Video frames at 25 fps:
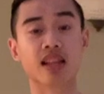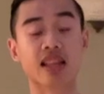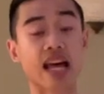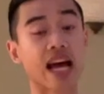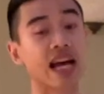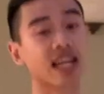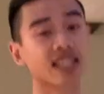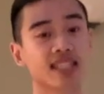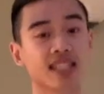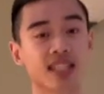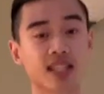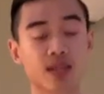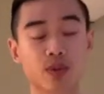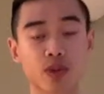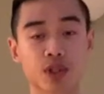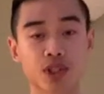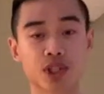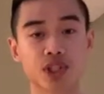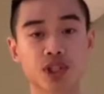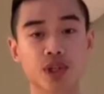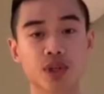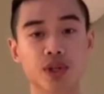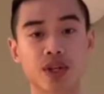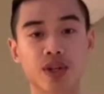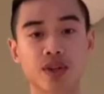lastly, we'll
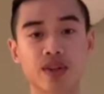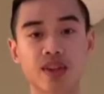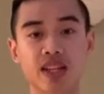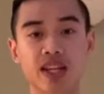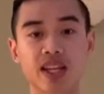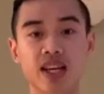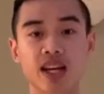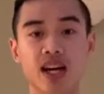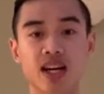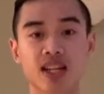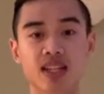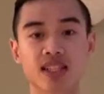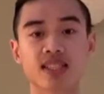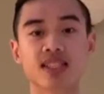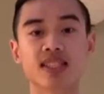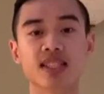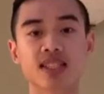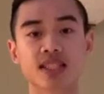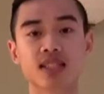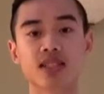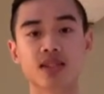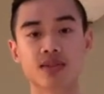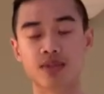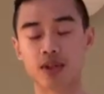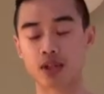show you the
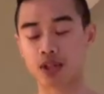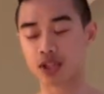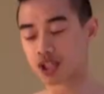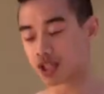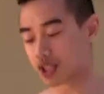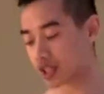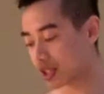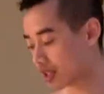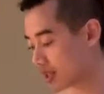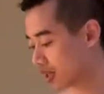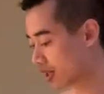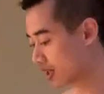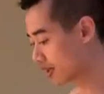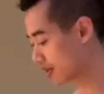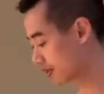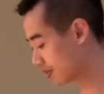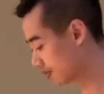unassisted version